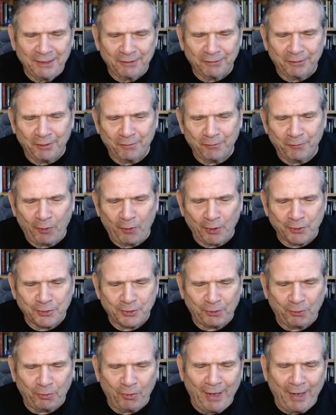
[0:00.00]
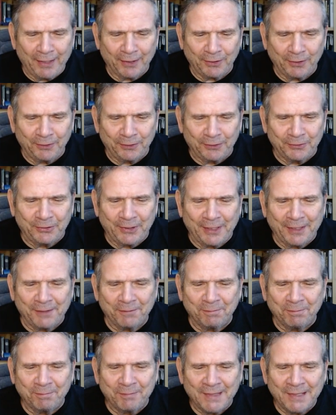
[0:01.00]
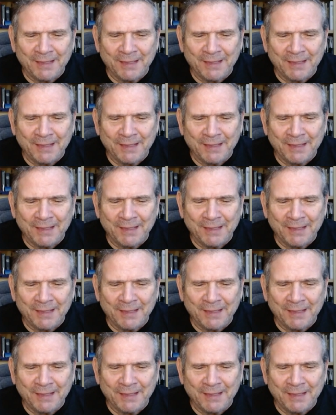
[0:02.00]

from 1 Chronicles, and